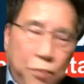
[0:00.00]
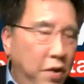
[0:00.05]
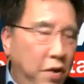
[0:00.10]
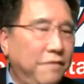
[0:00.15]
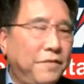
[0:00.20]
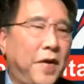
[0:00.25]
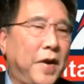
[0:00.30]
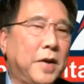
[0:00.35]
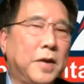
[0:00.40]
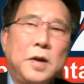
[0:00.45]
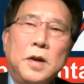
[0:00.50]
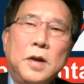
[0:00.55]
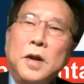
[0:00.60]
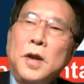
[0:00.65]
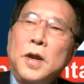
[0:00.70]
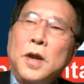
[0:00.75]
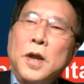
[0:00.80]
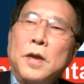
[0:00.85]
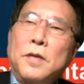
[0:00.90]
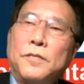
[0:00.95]
perfect
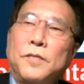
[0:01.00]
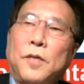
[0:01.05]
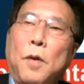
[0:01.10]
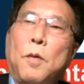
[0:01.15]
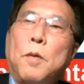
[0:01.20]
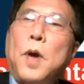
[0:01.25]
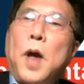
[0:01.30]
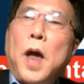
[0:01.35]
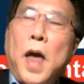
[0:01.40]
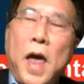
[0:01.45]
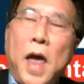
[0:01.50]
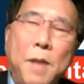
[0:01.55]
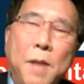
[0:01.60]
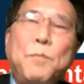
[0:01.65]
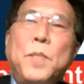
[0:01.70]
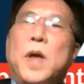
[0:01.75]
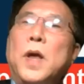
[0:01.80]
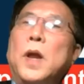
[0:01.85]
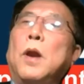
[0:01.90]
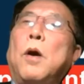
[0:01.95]
so
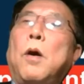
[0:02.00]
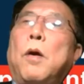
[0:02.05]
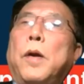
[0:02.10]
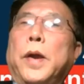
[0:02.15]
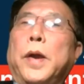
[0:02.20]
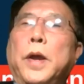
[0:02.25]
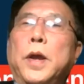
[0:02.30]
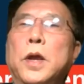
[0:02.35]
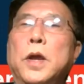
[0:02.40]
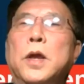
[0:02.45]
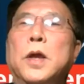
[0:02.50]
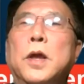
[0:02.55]
help me, Laurie.